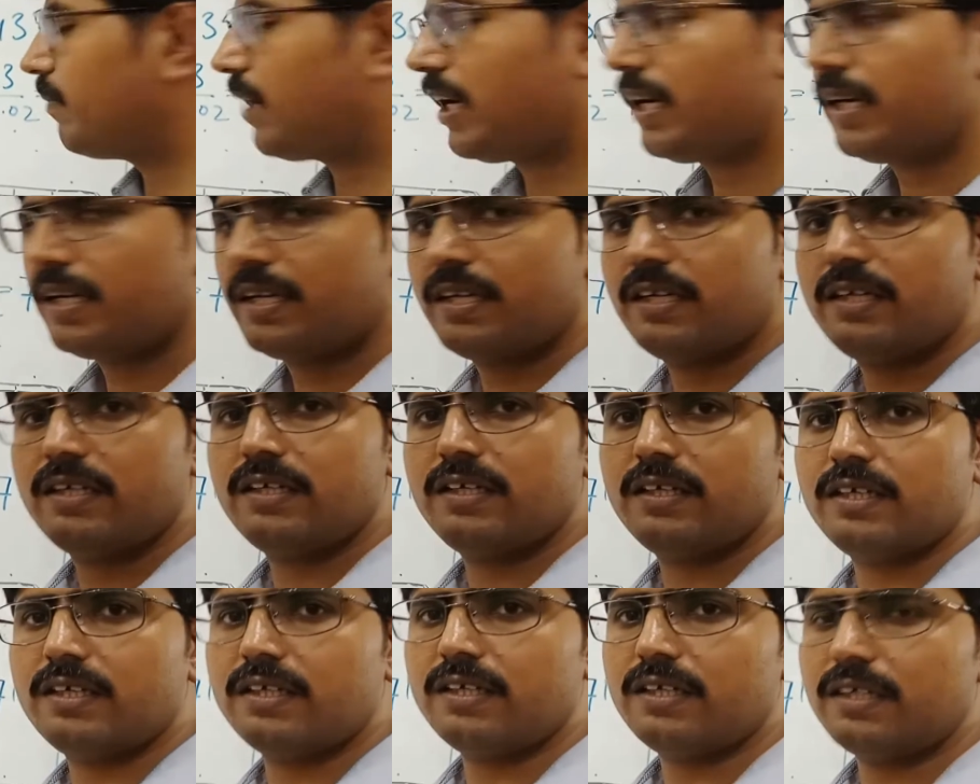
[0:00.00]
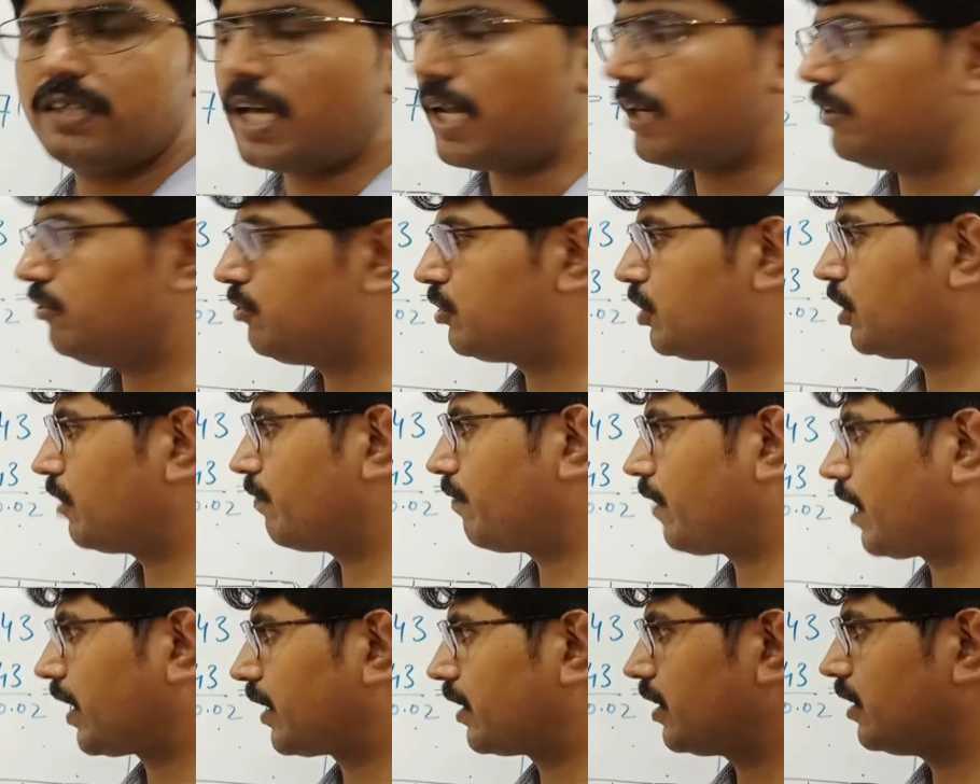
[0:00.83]
by dilution
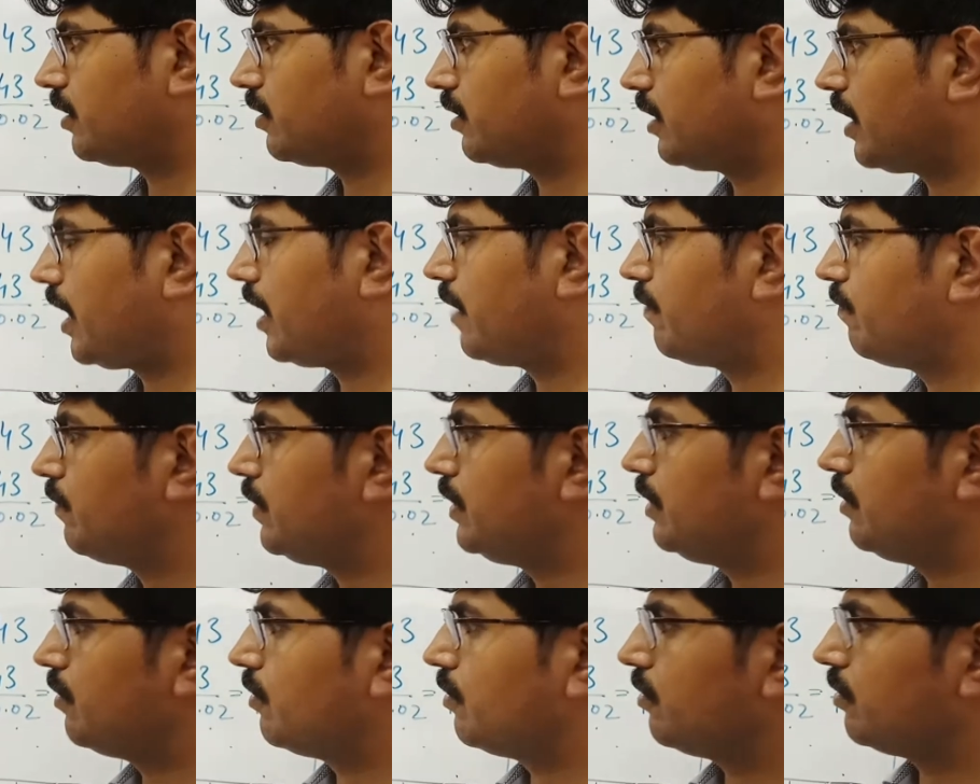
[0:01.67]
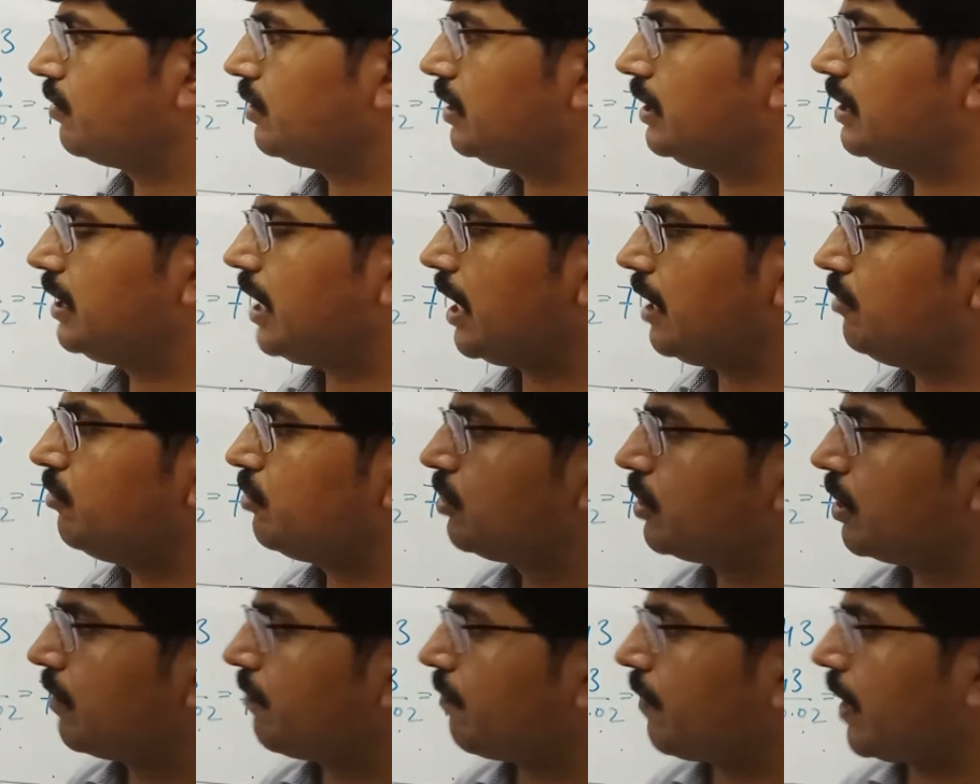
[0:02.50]
factor, and we know the
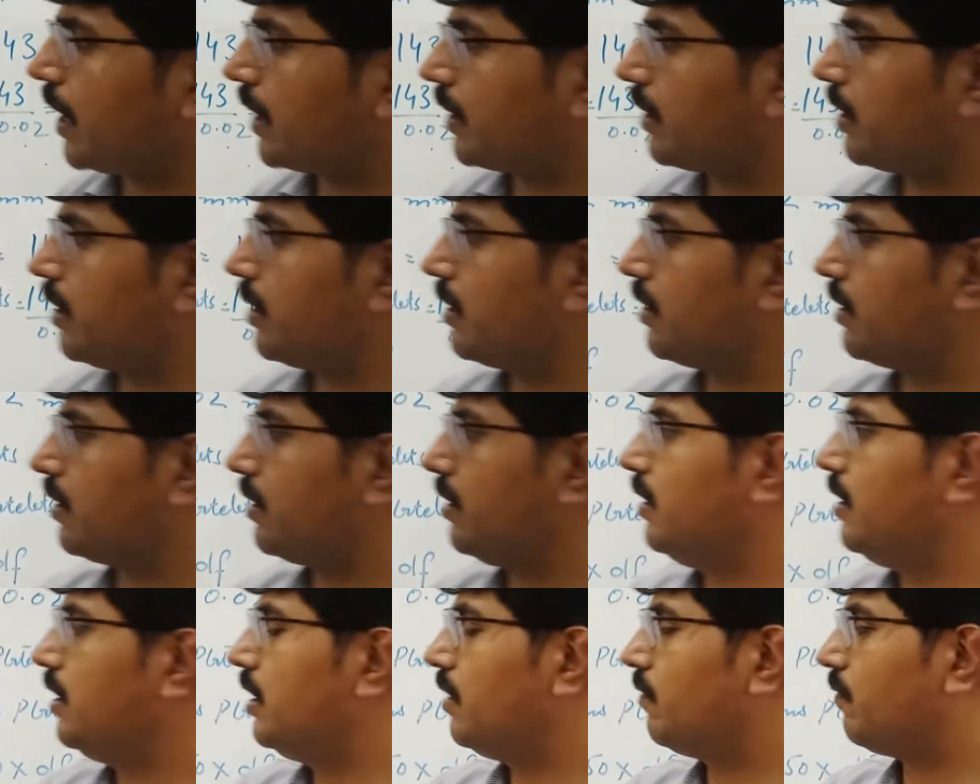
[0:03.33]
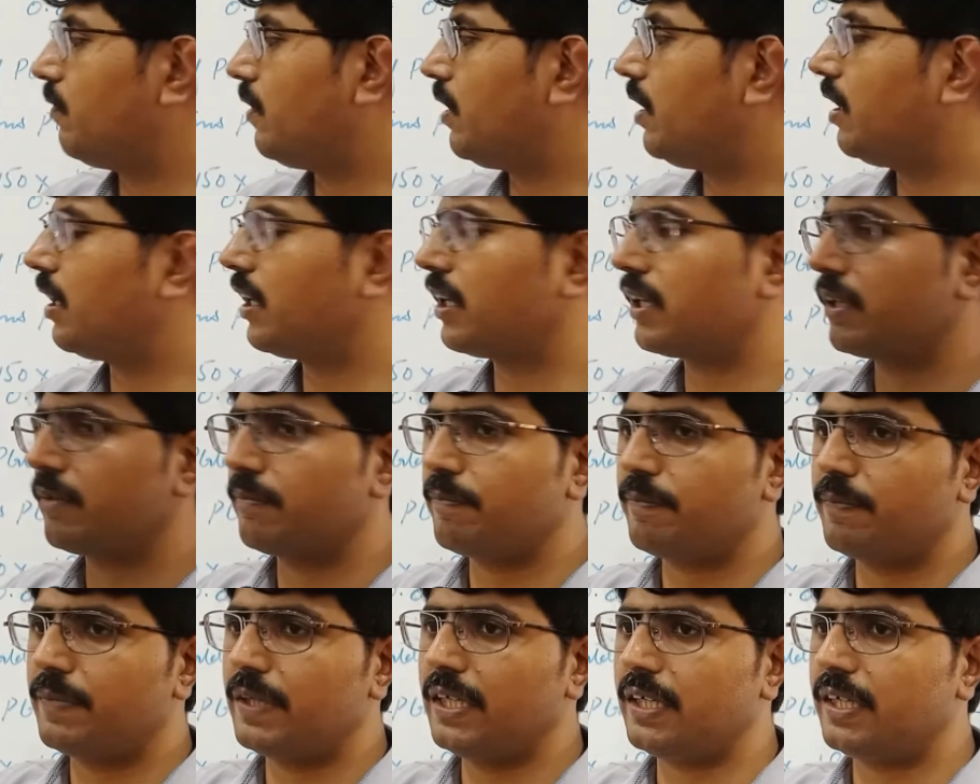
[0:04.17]
dilution factor for
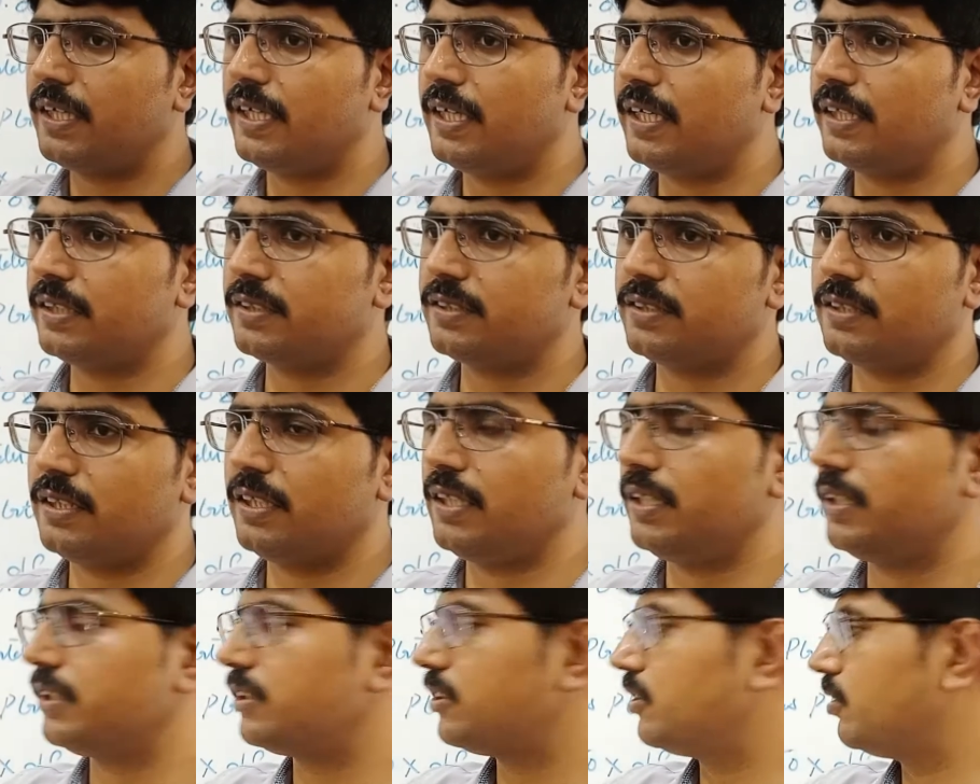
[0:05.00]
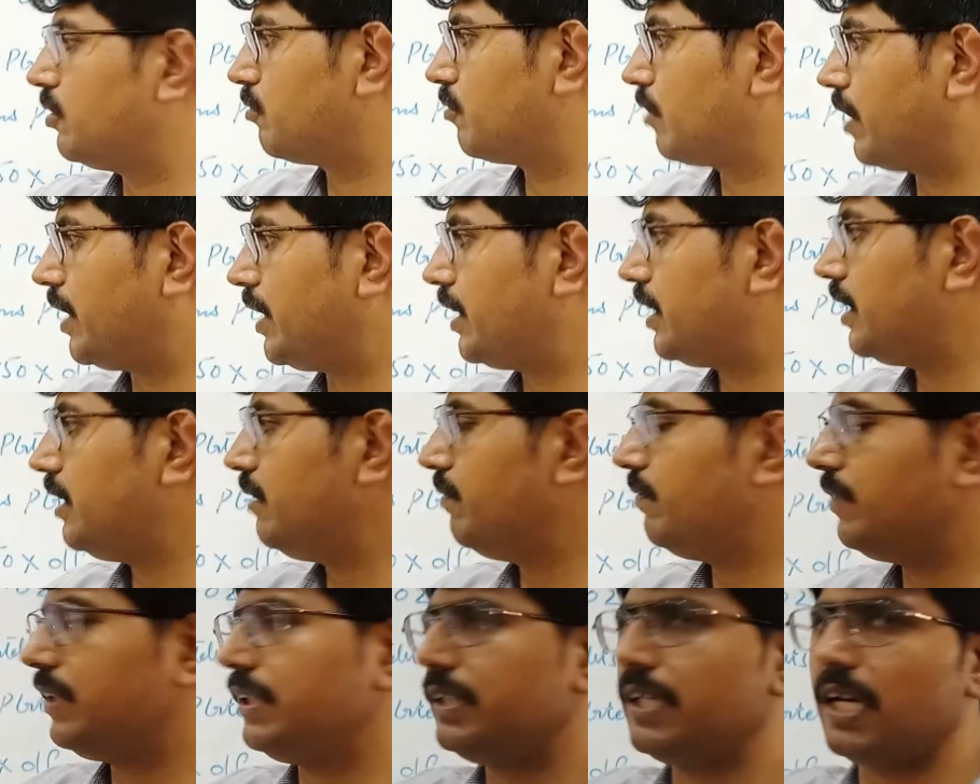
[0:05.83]
platelets is 20.
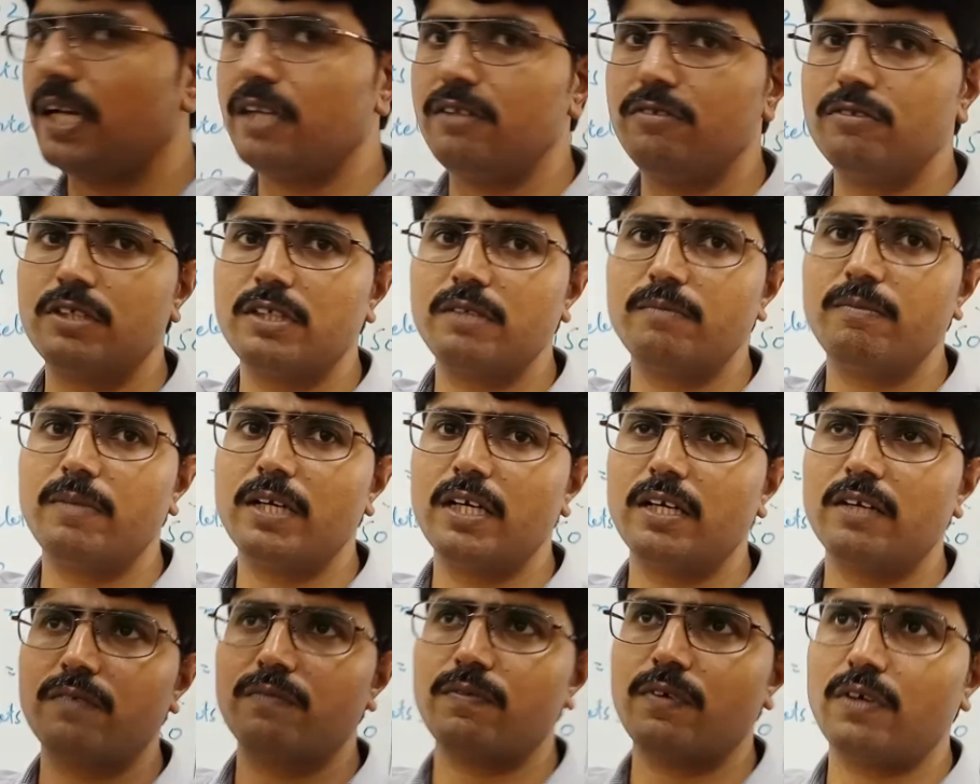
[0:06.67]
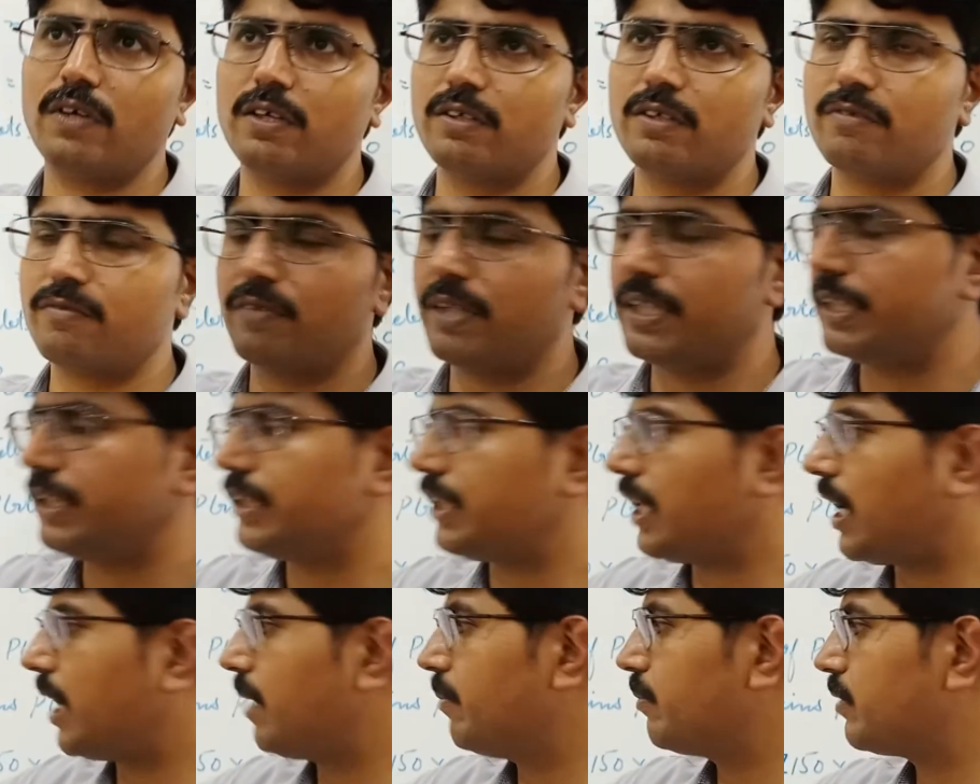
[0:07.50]
We diluted blood for 20
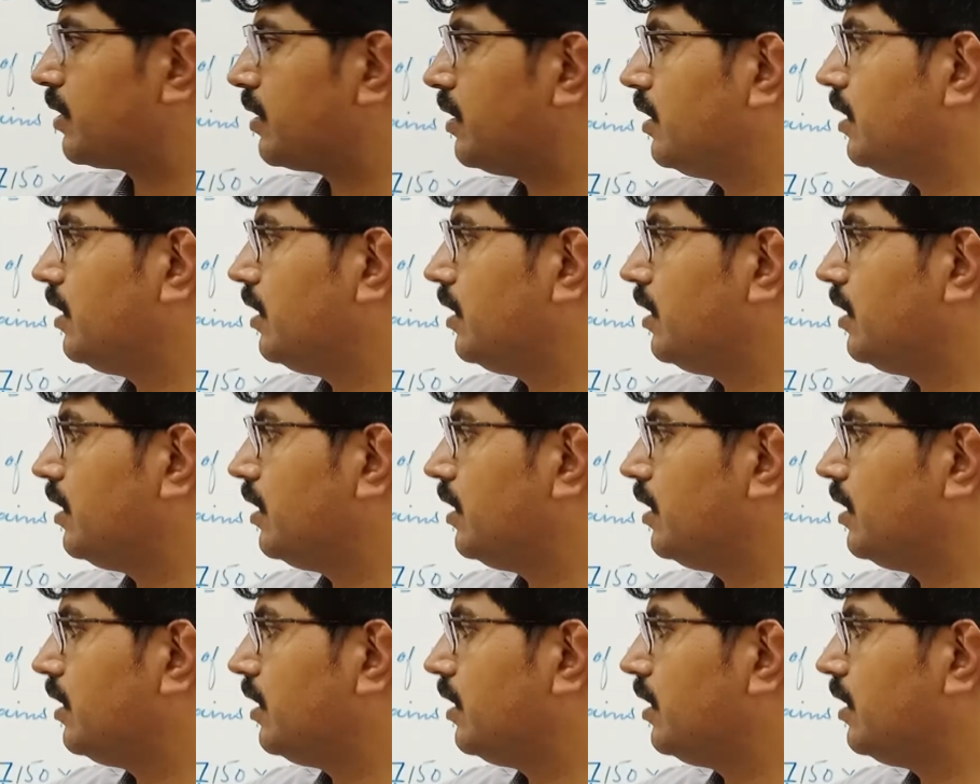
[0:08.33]
times.